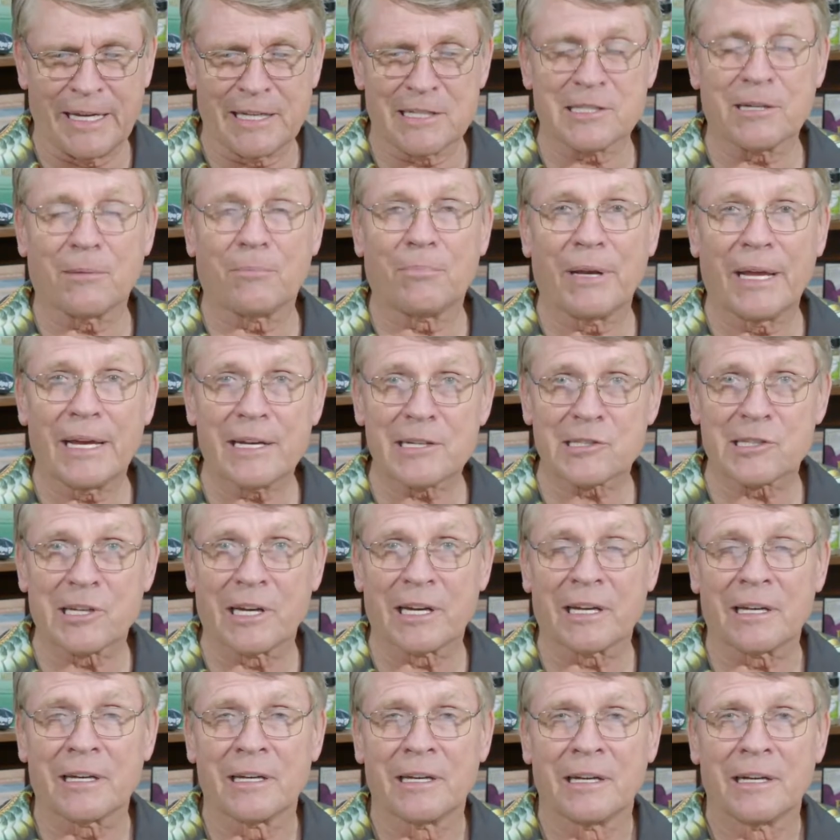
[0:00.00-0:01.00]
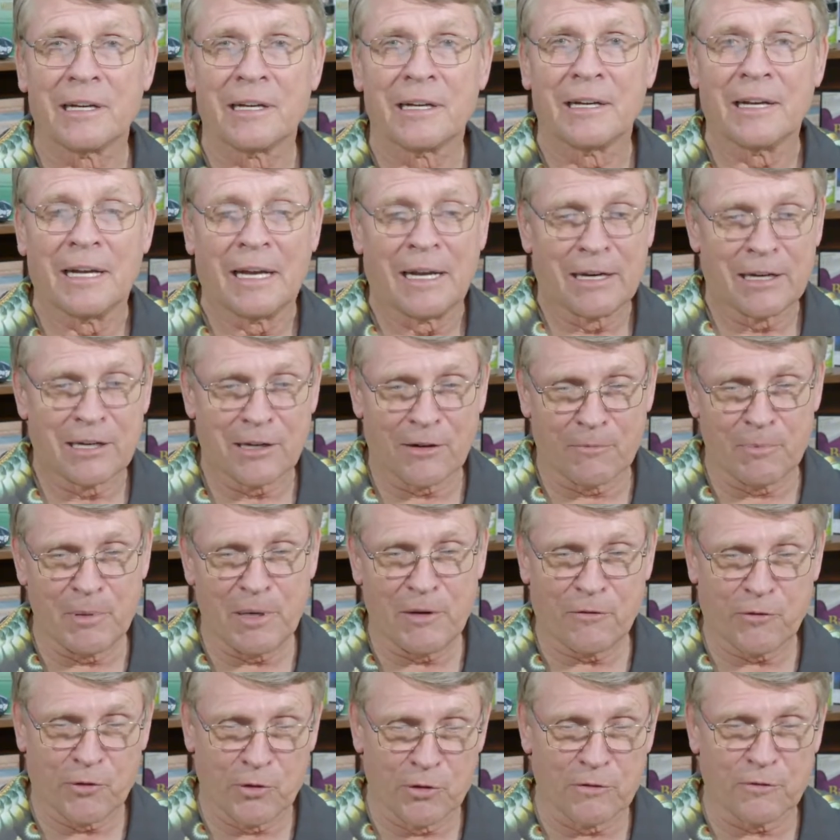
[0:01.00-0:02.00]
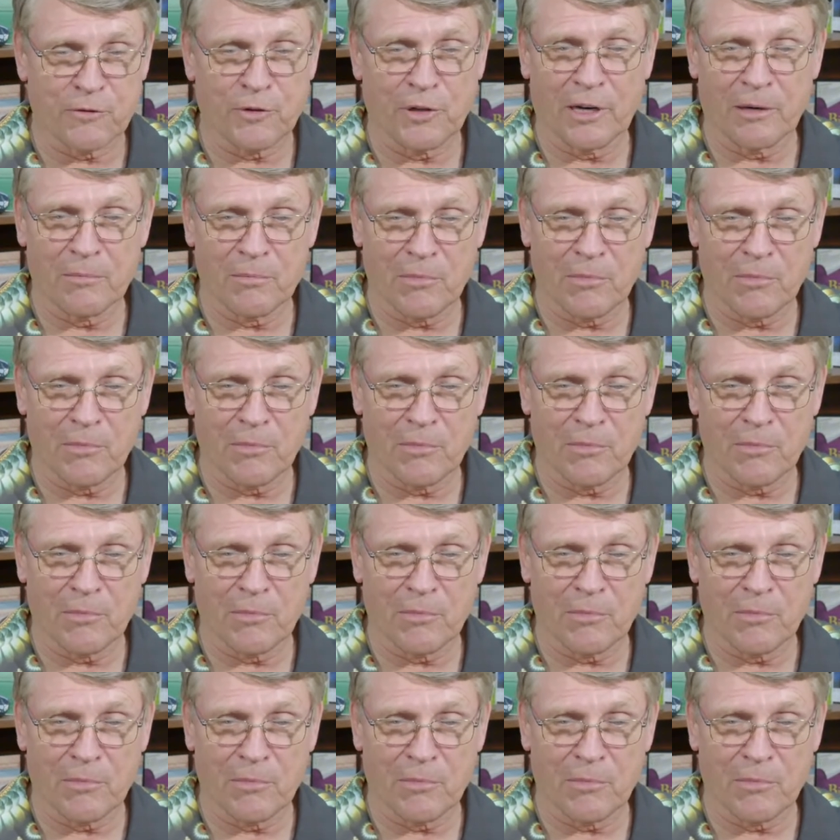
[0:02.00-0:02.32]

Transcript: It's a blessing to be fruitful